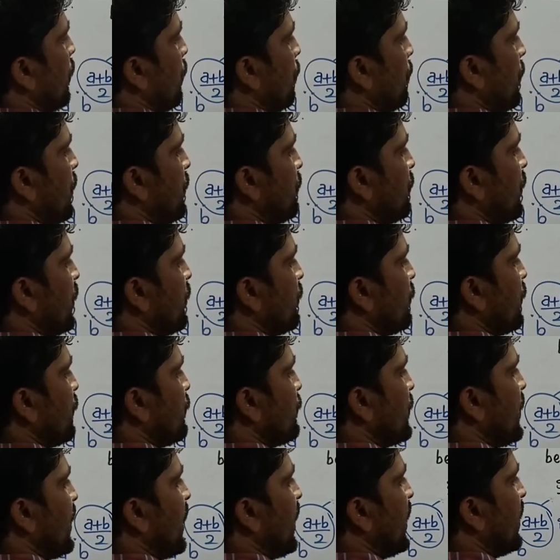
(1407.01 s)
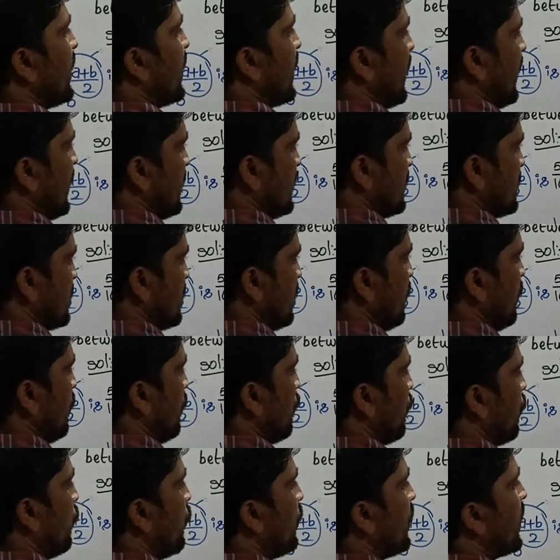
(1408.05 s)
Between 50 and
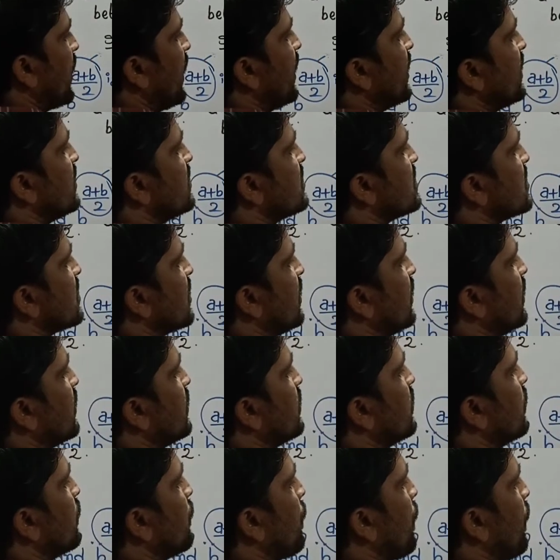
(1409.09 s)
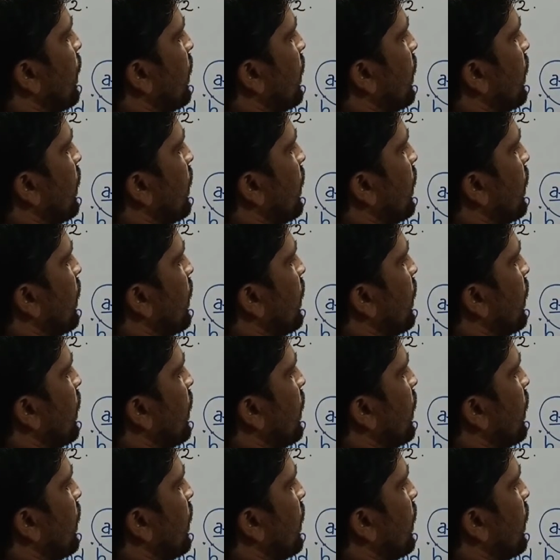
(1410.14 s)
90, we can insert